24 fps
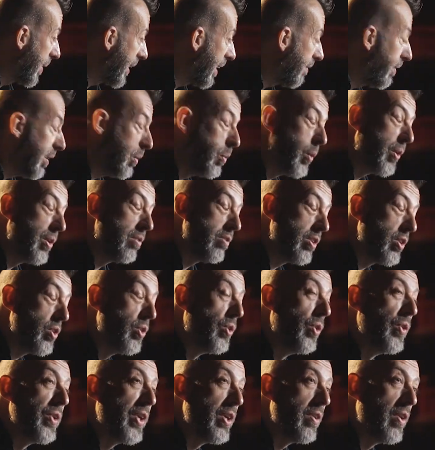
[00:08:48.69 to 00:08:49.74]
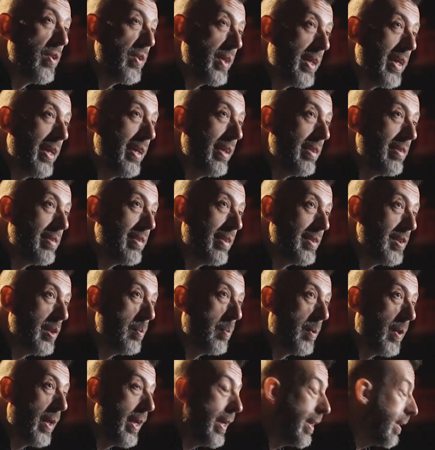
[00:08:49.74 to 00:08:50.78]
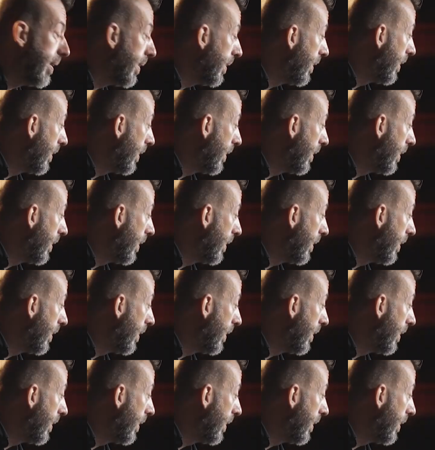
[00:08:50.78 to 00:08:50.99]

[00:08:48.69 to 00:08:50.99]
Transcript: if you want to record your own gigs as you're playing,